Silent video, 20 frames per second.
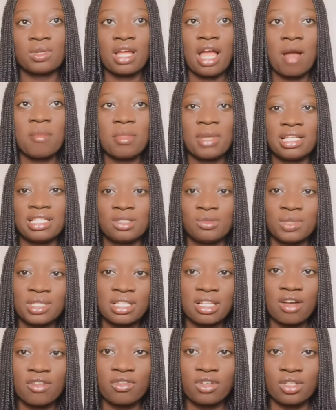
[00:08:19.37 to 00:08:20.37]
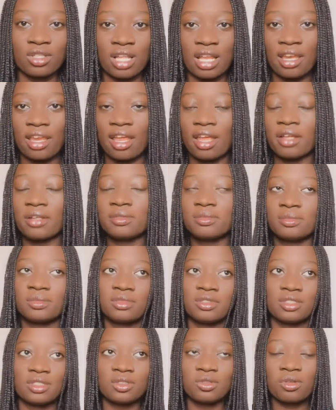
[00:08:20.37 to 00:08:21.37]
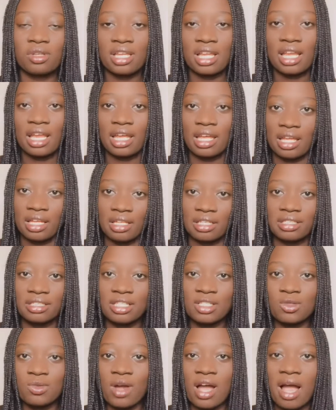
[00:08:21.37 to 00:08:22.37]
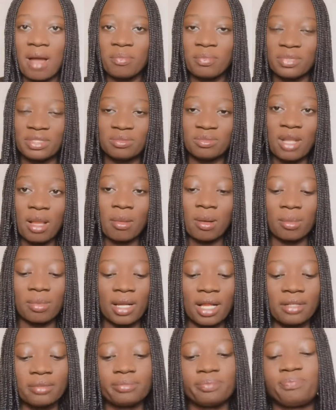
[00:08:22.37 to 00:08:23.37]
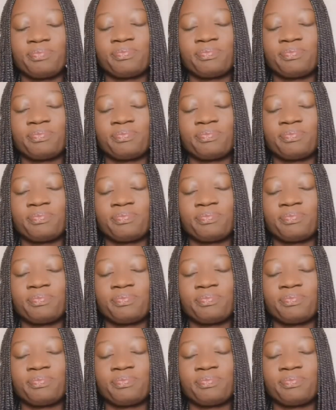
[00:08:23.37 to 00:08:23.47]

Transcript: How much did we sell for the day? We told her, hey, this is what happened, blah, blah, blah.